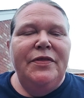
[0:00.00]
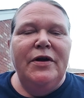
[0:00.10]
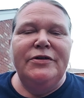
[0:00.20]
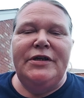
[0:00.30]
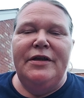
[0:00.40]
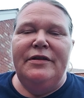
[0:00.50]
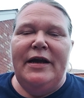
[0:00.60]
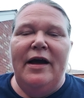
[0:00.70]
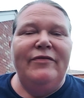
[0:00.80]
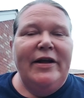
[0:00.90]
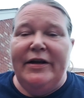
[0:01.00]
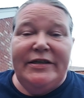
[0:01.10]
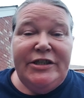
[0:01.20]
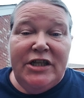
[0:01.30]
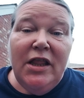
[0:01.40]
They have like a
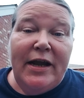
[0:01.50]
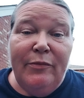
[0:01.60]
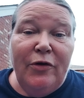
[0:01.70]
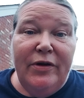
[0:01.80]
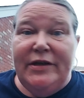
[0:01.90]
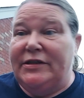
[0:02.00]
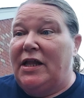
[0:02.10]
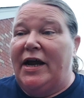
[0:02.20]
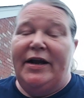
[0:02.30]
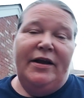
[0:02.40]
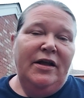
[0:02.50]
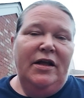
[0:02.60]
disclaimer, and it's like,